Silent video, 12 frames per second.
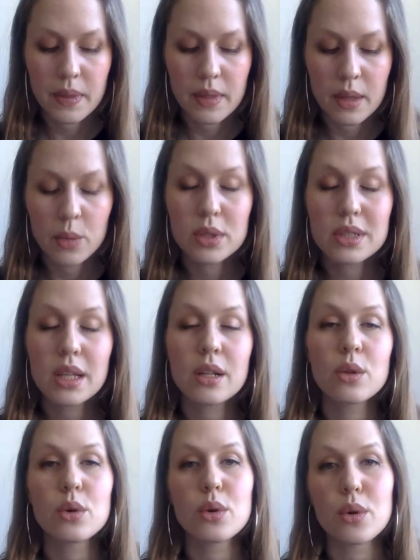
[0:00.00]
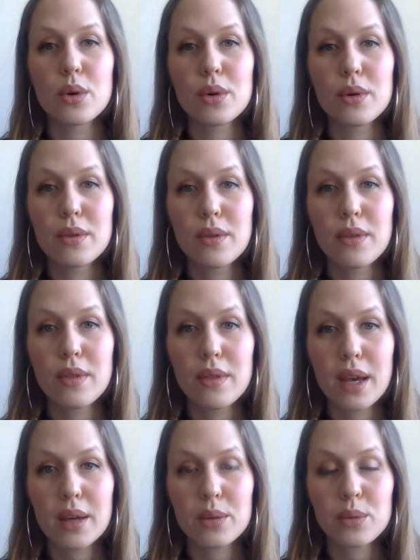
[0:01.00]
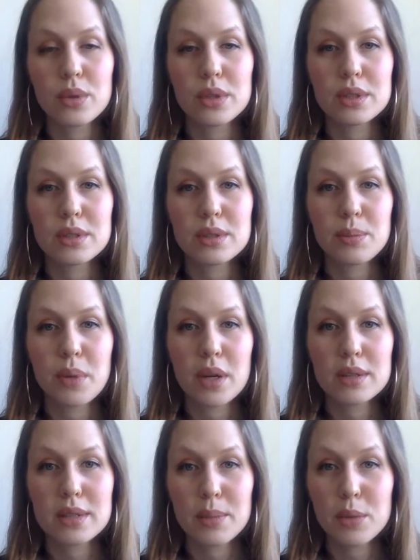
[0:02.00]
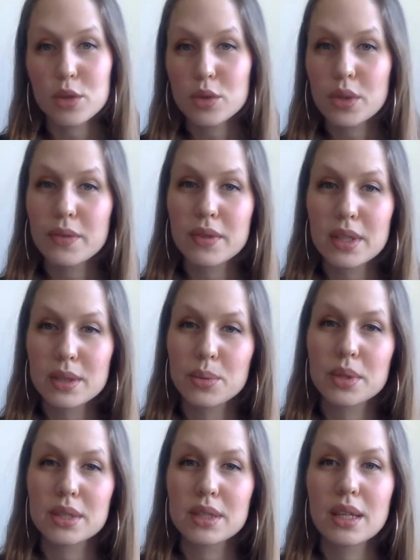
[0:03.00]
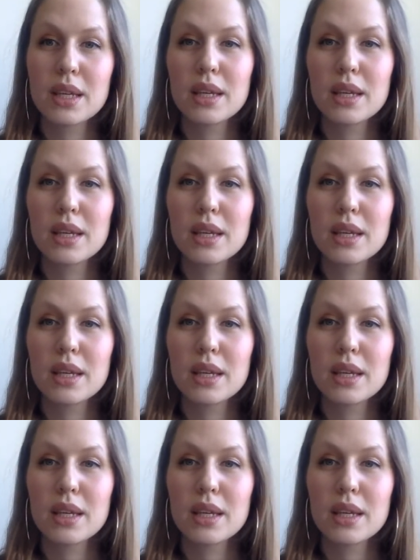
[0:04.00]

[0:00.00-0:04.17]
there was a law that was passed. I'm not sure if this was